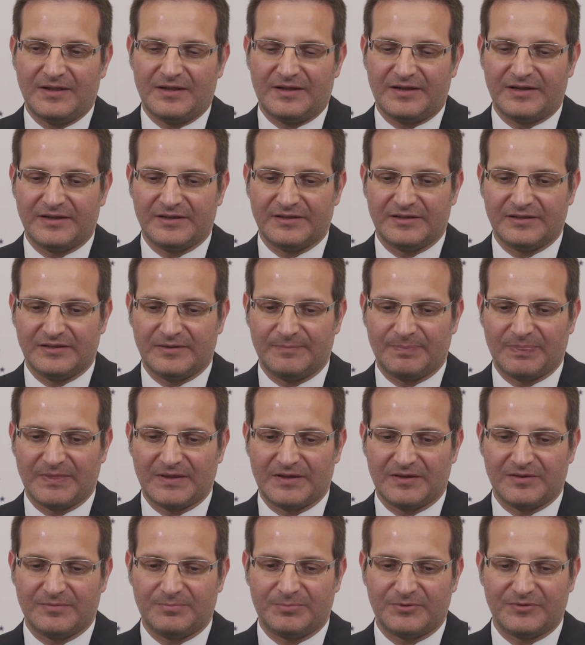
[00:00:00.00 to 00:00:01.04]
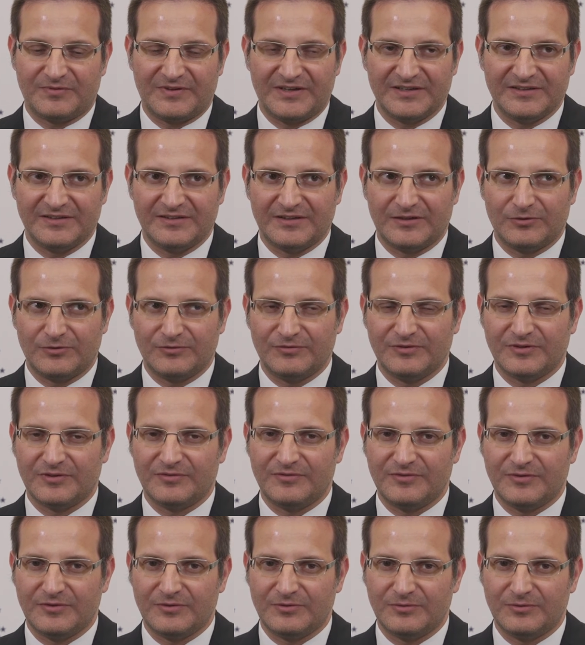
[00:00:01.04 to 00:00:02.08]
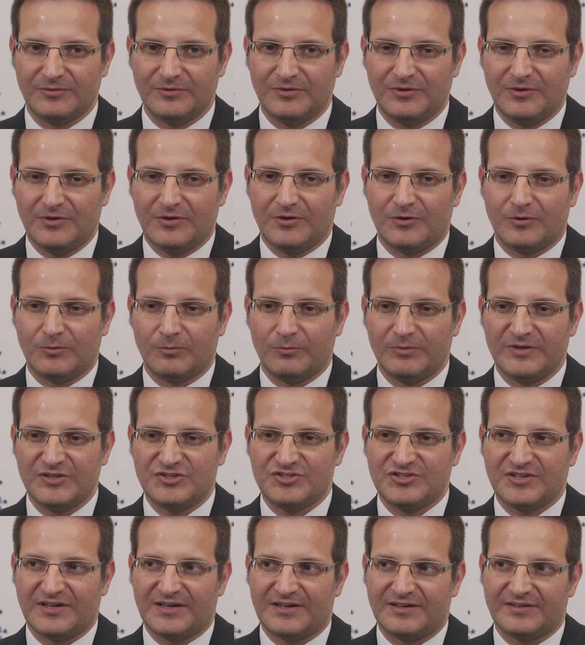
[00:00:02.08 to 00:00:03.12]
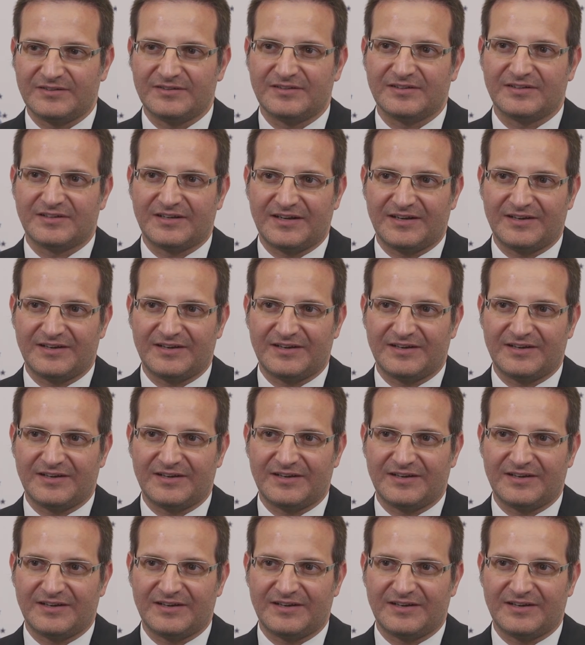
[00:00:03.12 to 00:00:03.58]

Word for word: I provided an overview on which are the